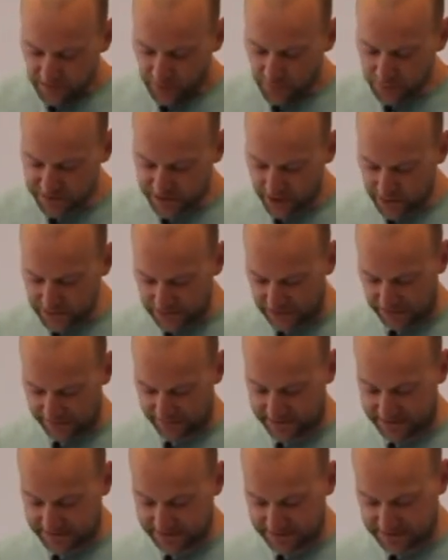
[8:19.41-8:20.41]
which goes like
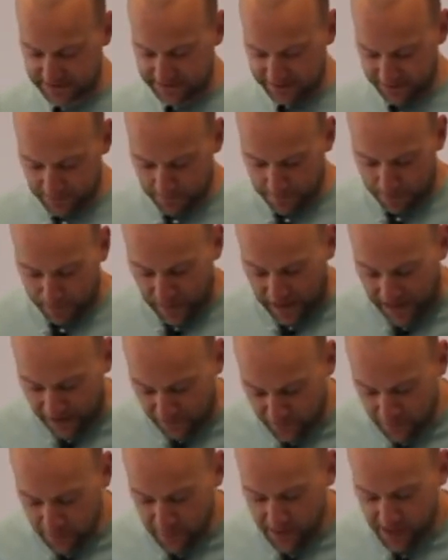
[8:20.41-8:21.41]
this
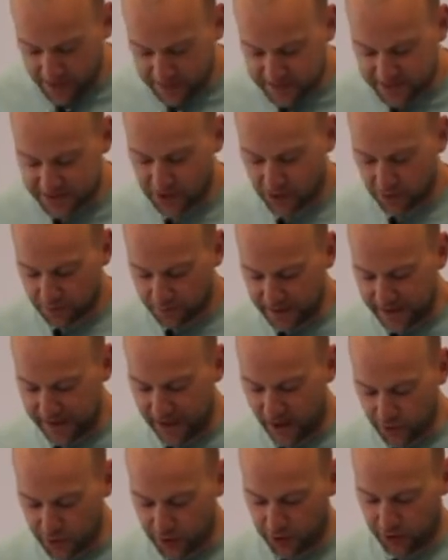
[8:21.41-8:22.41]
Have mercy on me,
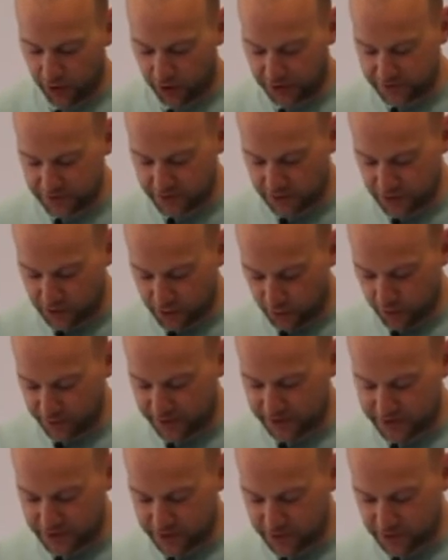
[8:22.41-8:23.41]
O God,
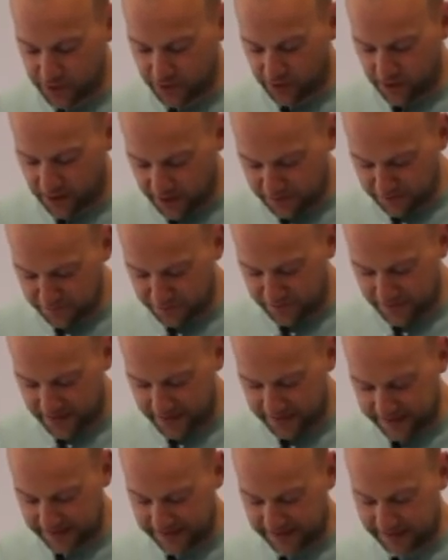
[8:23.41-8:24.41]
according to your
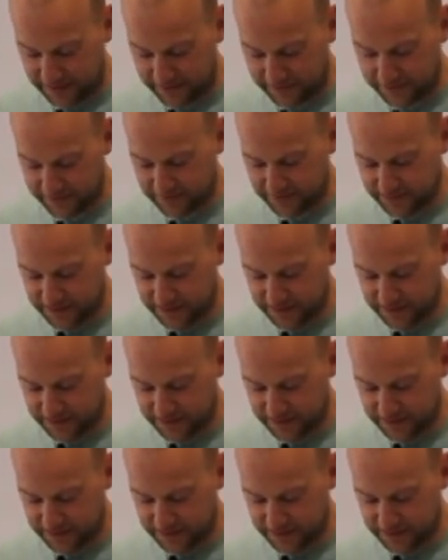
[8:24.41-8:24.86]
unfailing love.